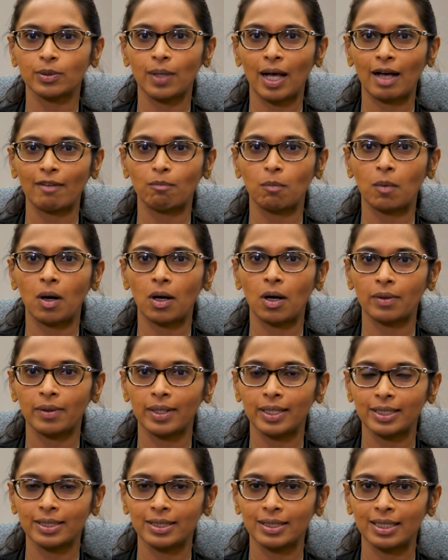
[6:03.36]
you have
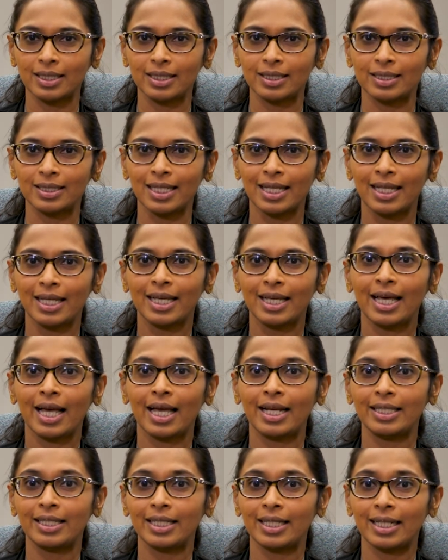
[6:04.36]
moderate disease.
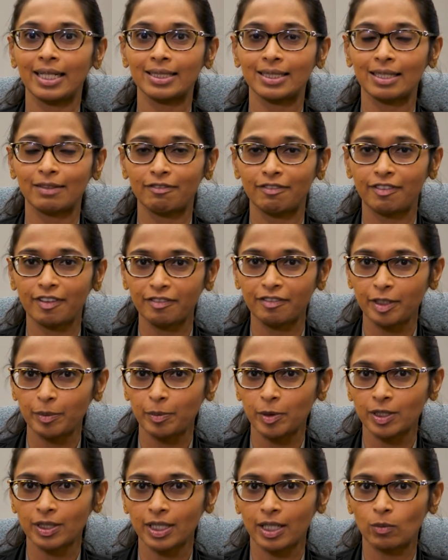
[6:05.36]
Anything less than
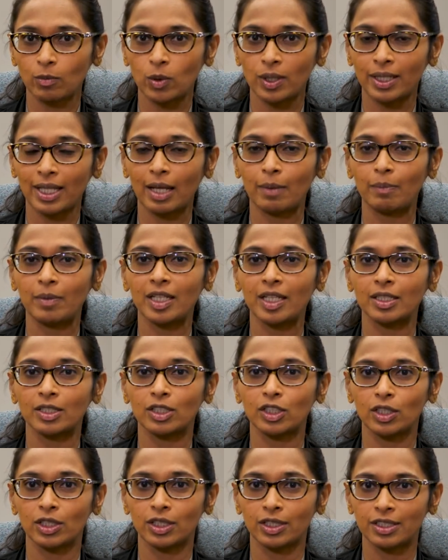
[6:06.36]
50% would then be
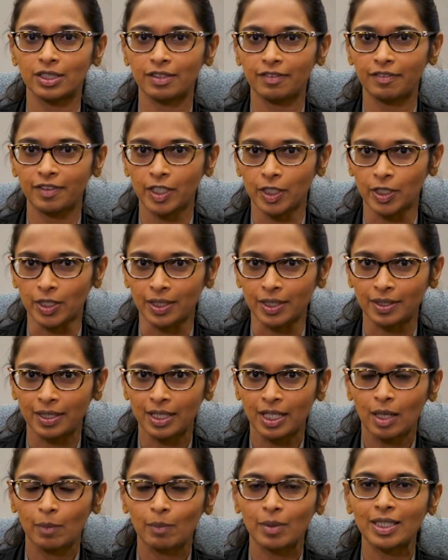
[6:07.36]
considered severe.
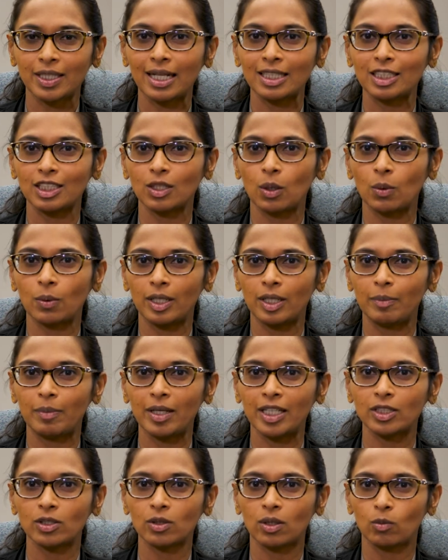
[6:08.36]
But that's only
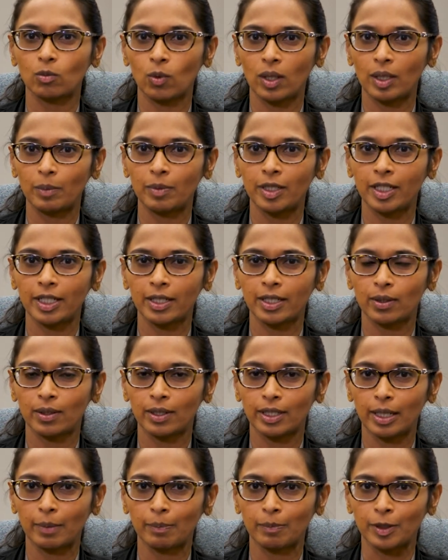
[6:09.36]
based on one
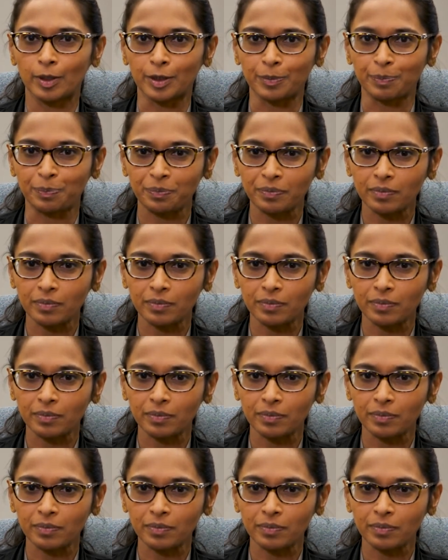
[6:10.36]
particular number.